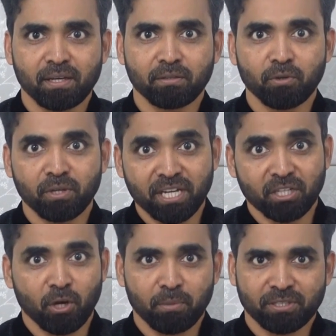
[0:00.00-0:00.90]
For
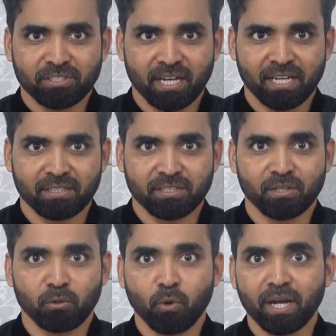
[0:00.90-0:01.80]
e-commerce sites,
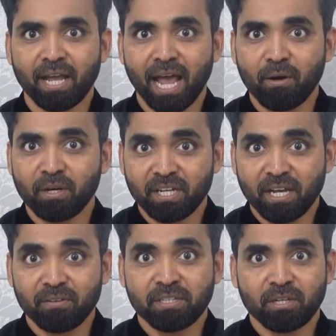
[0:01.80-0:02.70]
1 hour
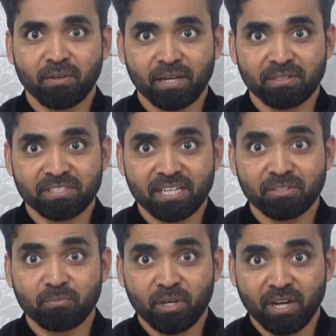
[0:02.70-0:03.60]
covers around
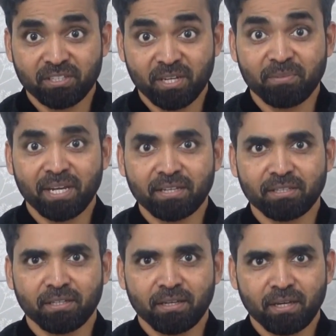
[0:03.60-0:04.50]
6 product
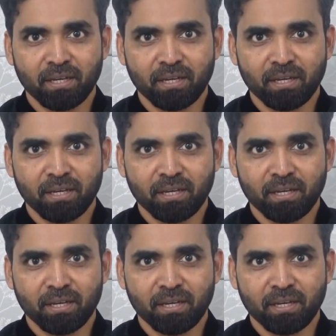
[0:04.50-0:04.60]
updates.